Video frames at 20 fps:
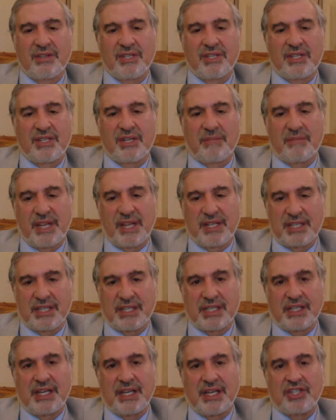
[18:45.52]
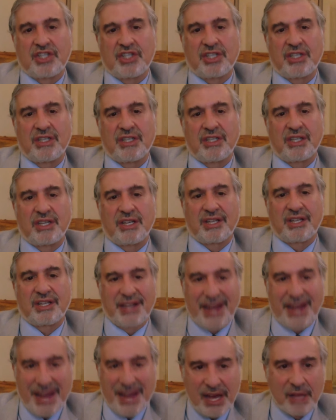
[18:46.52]
so there's some legislation
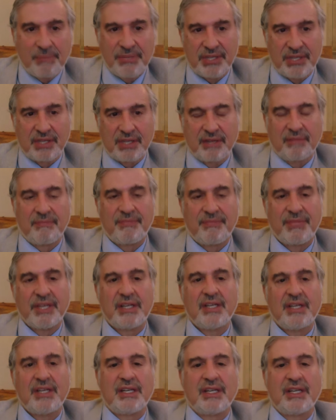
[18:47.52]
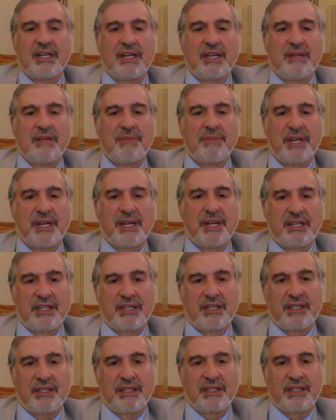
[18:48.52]
that helps them,
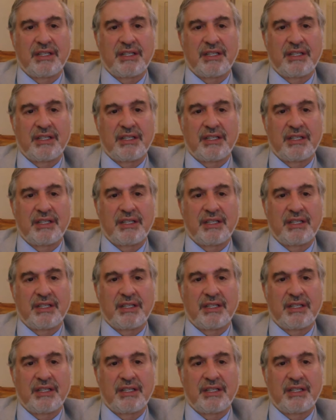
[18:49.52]
but